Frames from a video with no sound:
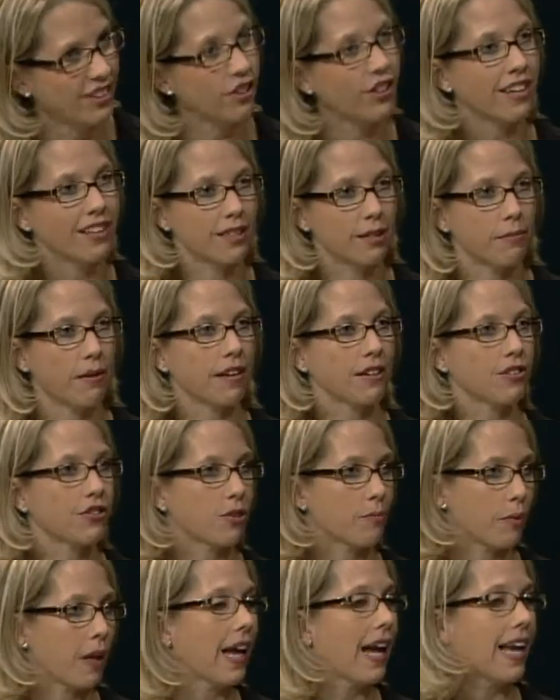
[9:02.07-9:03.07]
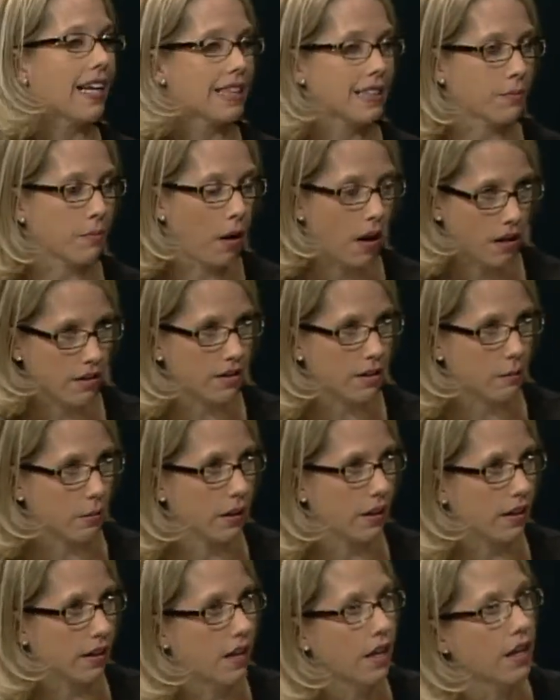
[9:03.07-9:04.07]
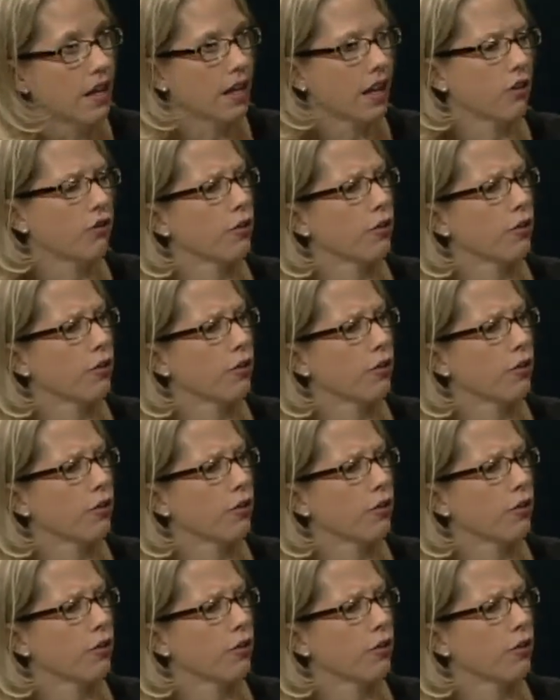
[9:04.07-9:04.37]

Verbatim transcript: you get some extra some, plants, possibly. Like, like